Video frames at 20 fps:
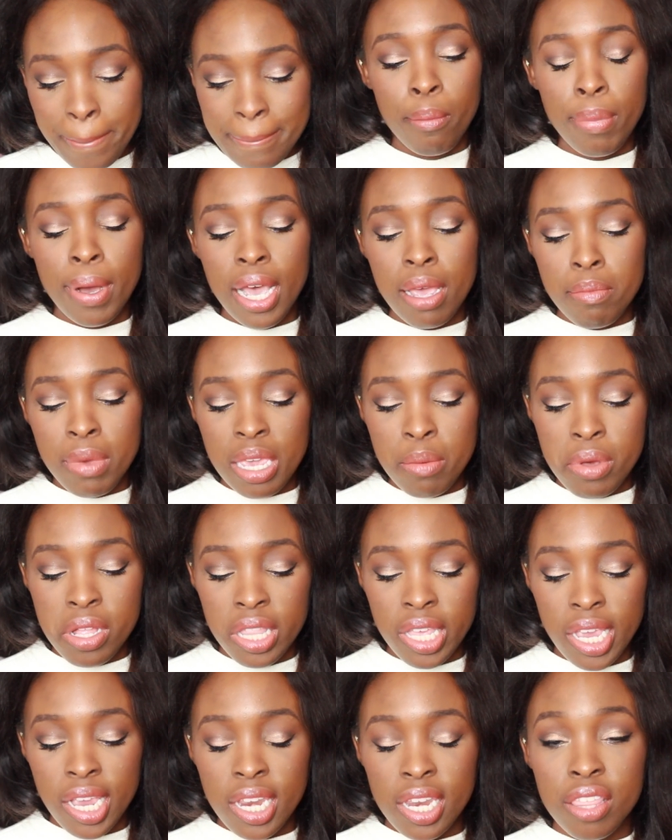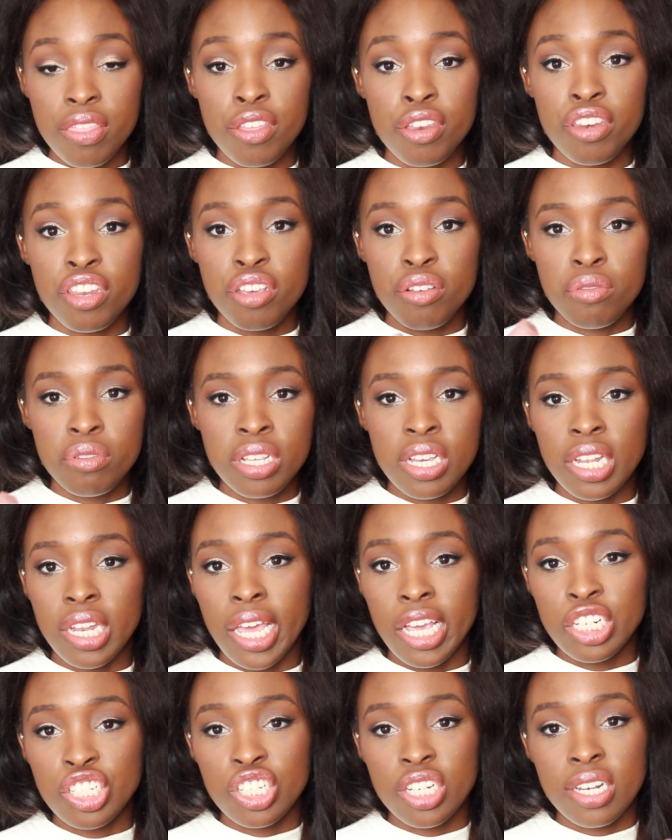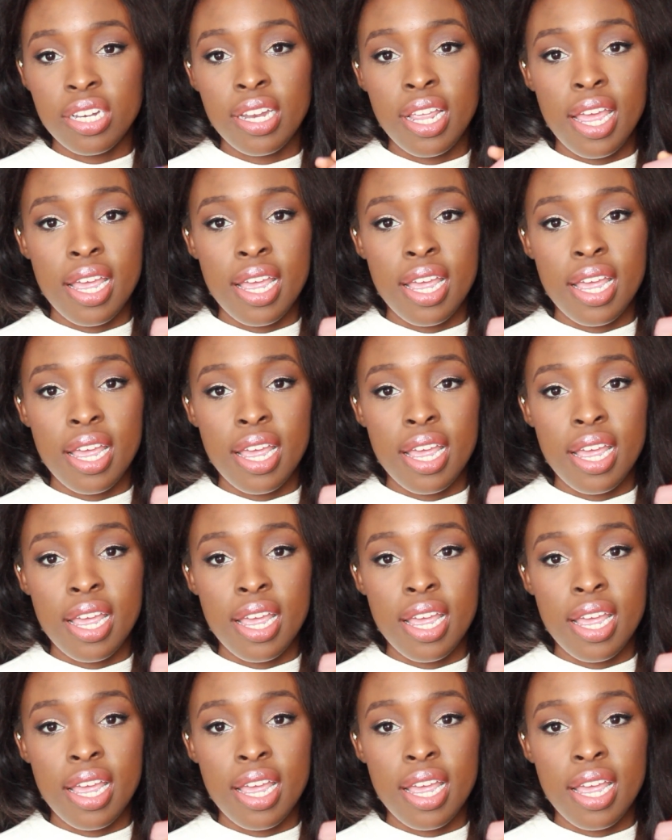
by Maybelline in the Nude collection,